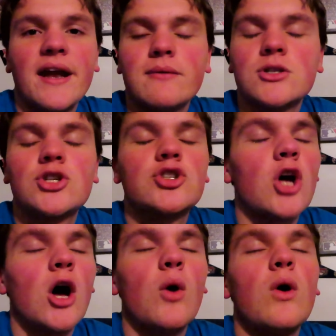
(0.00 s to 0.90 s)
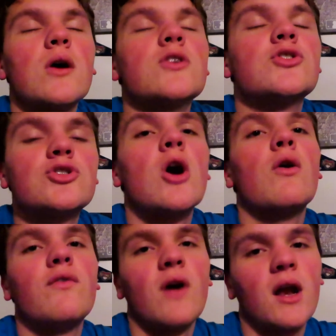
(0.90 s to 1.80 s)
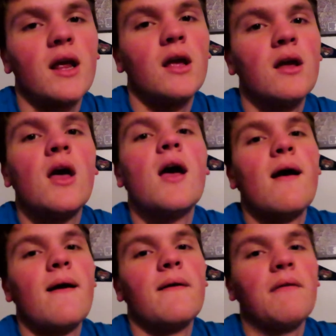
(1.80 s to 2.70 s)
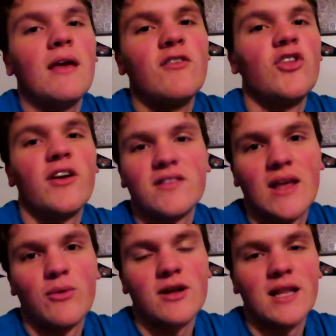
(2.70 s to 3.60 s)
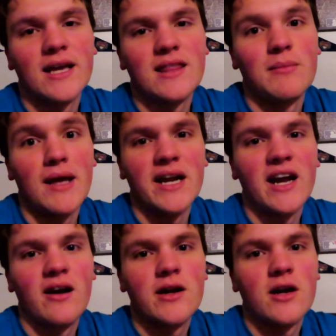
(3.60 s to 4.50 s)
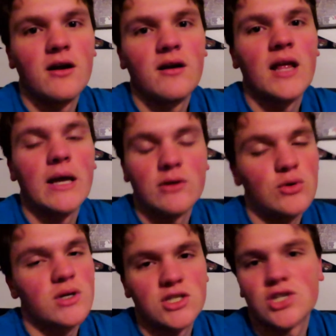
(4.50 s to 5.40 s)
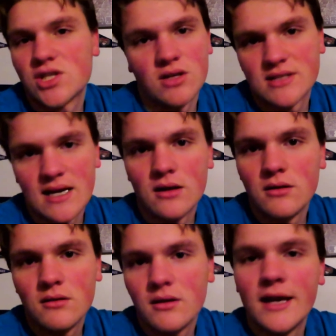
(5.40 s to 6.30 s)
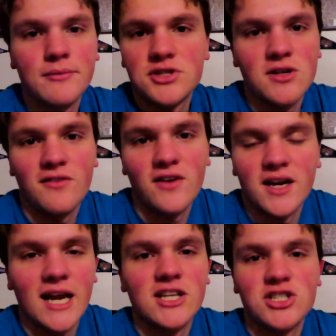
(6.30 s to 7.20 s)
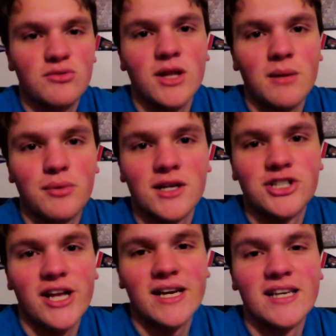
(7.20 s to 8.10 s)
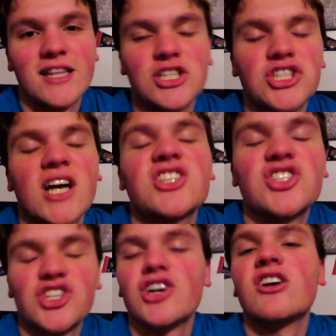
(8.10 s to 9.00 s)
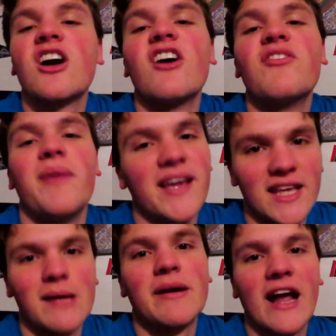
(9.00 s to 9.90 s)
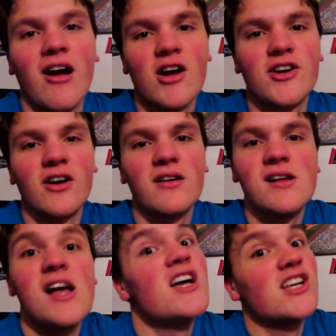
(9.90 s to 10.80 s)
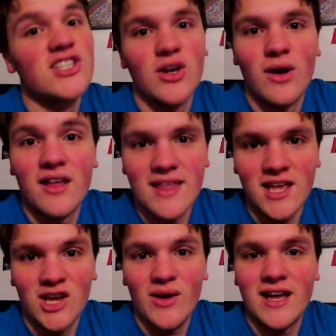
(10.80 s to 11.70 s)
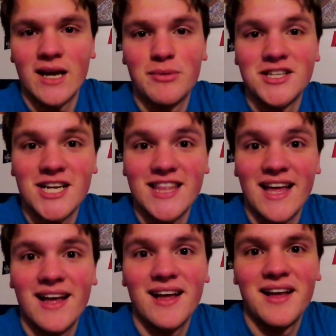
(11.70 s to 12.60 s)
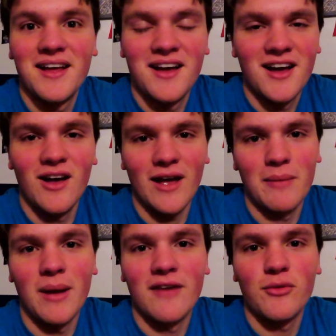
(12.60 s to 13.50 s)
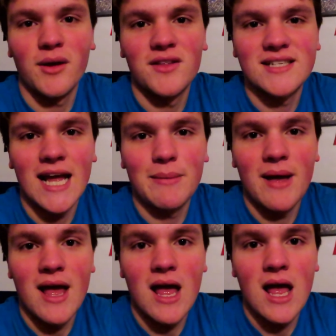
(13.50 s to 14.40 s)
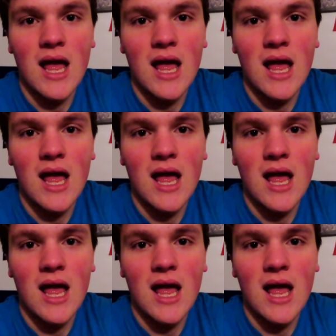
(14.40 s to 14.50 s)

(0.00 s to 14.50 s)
And it was so so funny. Even though like they weren't like the main character, it, you could just still tell. It was so funny. I just really appreciated the gesture of making them a character. So thank you and I appreciate that. Okay, bye for real this time.